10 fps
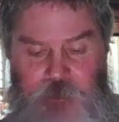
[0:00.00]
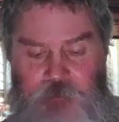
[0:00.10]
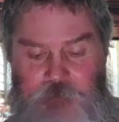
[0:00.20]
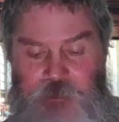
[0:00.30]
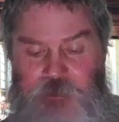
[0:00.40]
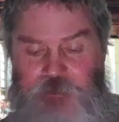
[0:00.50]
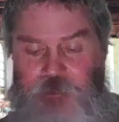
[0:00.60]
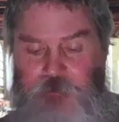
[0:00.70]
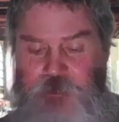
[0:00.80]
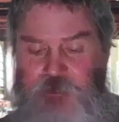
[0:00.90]
As a young
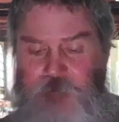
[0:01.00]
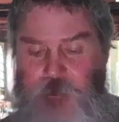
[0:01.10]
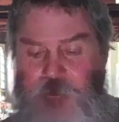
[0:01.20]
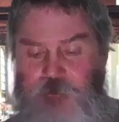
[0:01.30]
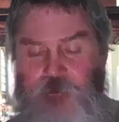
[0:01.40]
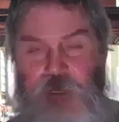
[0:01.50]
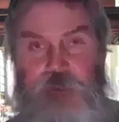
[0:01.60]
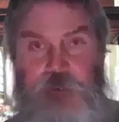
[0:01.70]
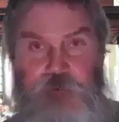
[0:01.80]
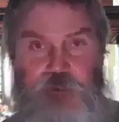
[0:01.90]
adult, he
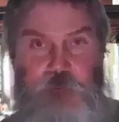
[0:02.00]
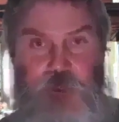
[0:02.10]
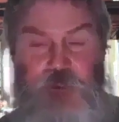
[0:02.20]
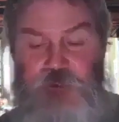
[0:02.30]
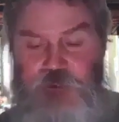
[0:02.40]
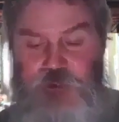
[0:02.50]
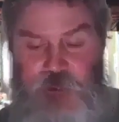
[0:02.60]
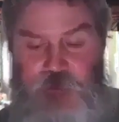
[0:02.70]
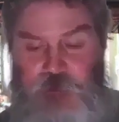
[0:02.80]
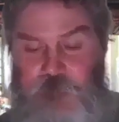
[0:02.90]
sold his birthright
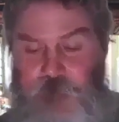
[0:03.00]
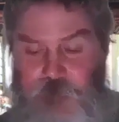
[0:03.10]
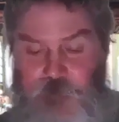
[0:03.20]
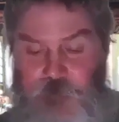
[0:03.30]
to his brother